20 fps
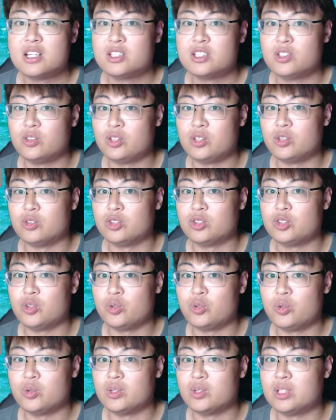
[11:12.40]
so they will show
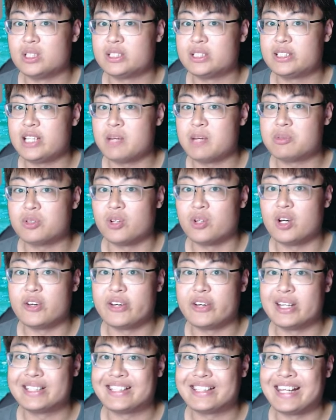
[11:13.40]
you the steps on how you
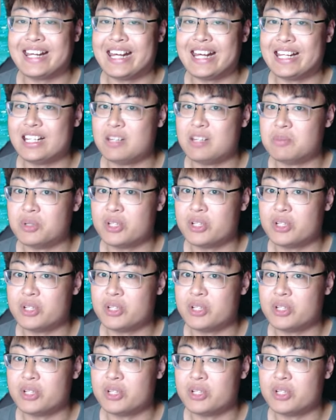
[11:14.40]
guys can enable